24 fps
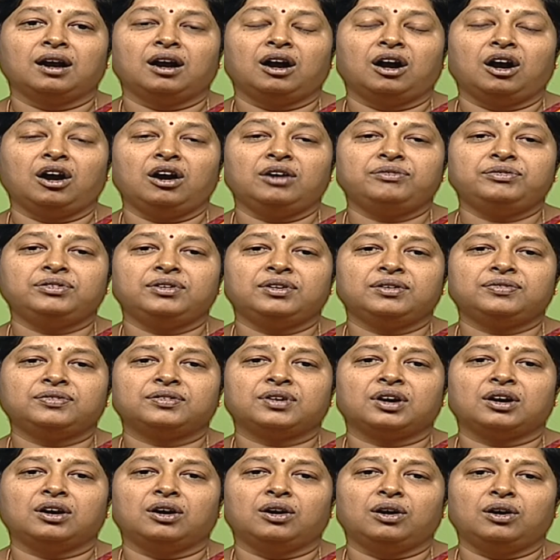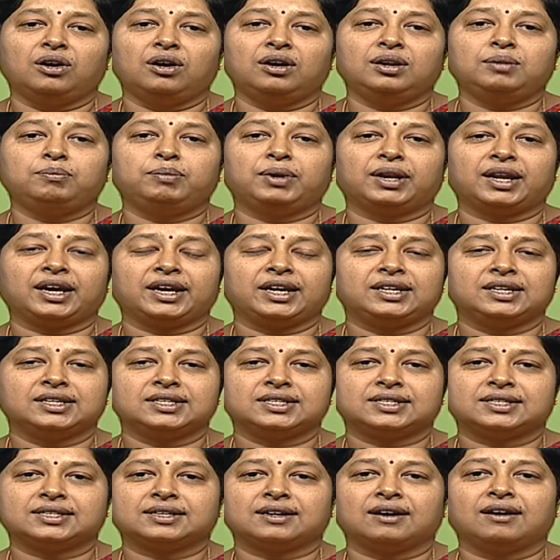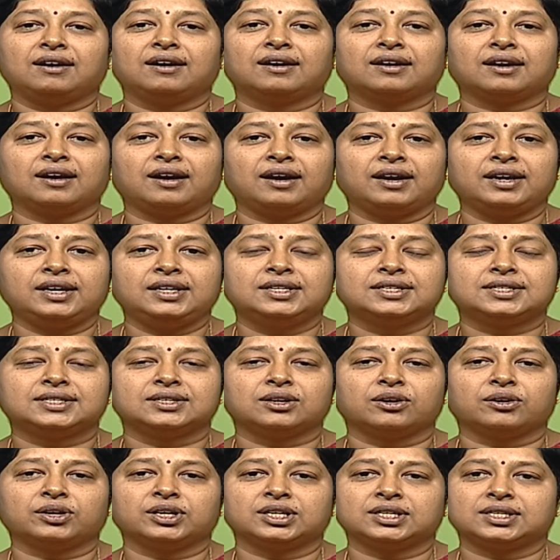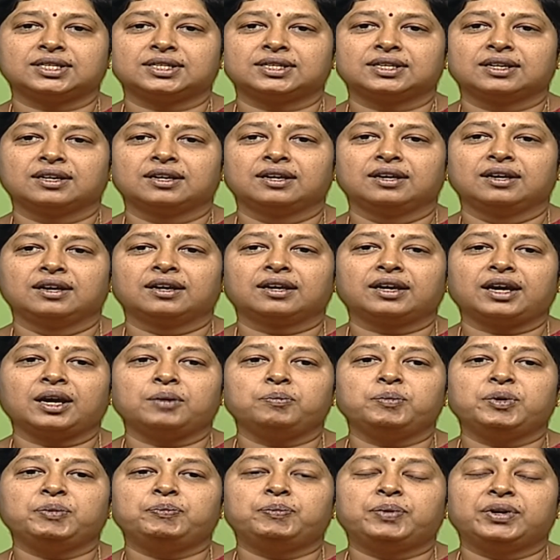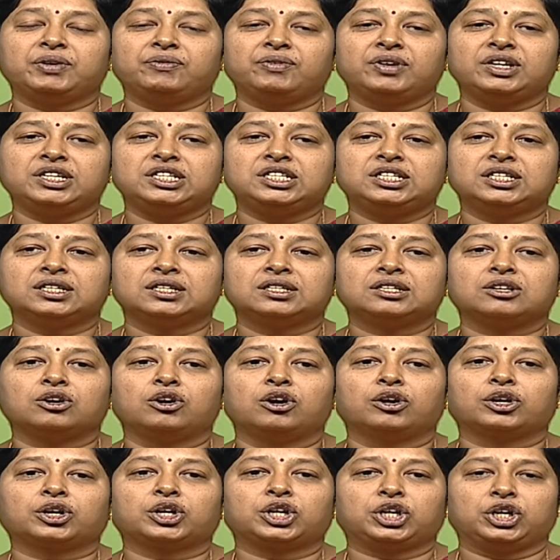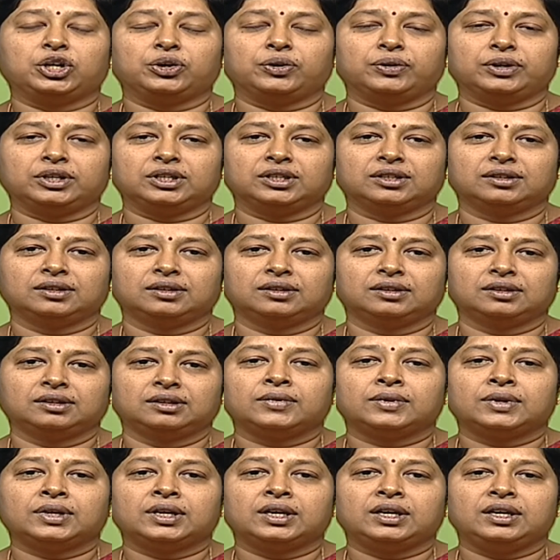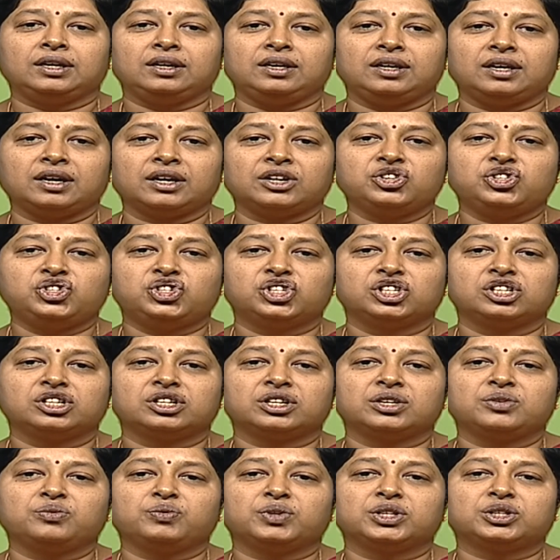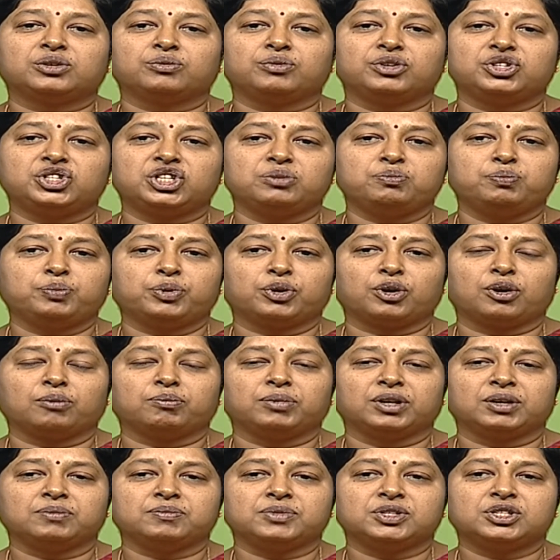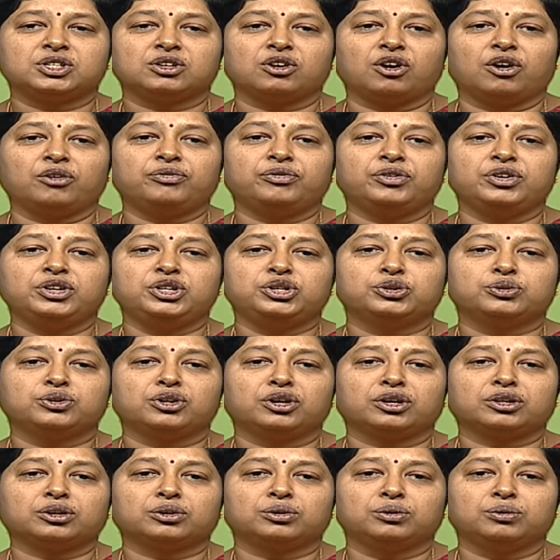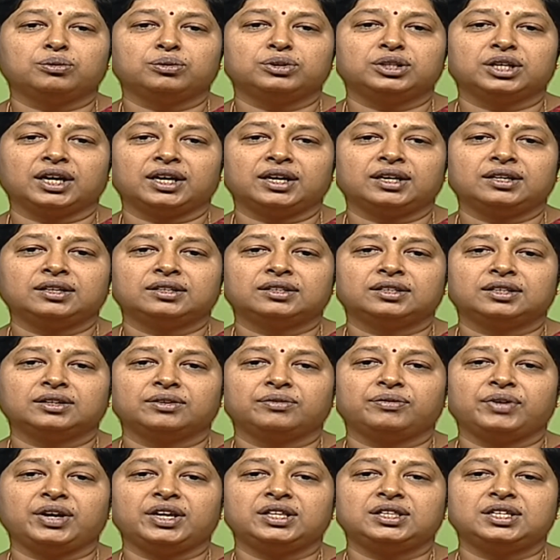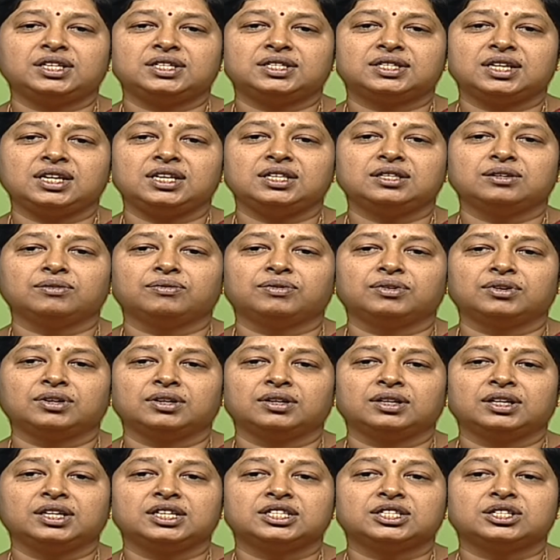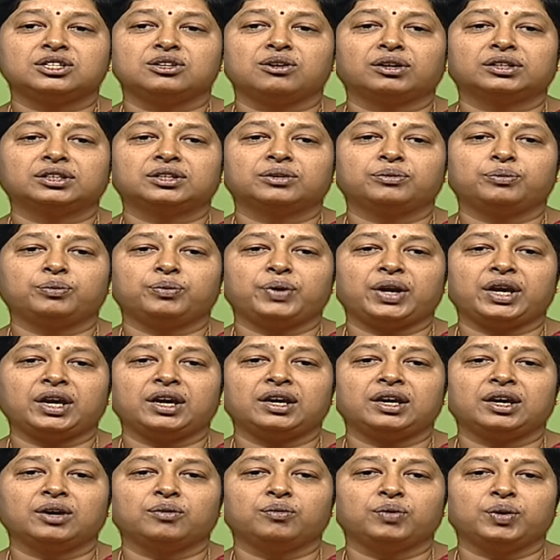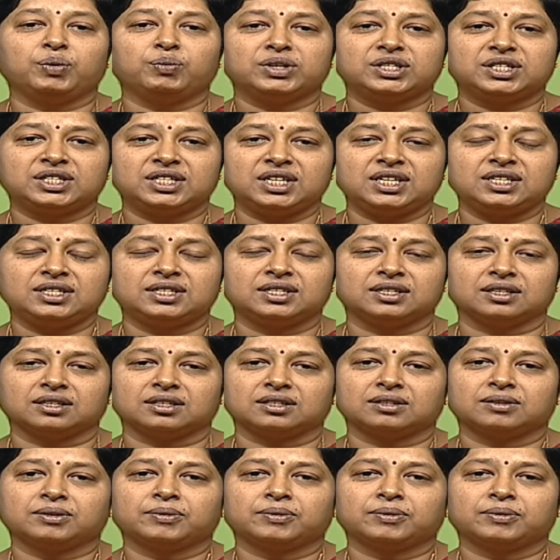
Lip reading: Half of all blindness or eye disorders can be prevented or cured. Young children with vision problems often do not know that the way they see the world is not the way everyone sees it.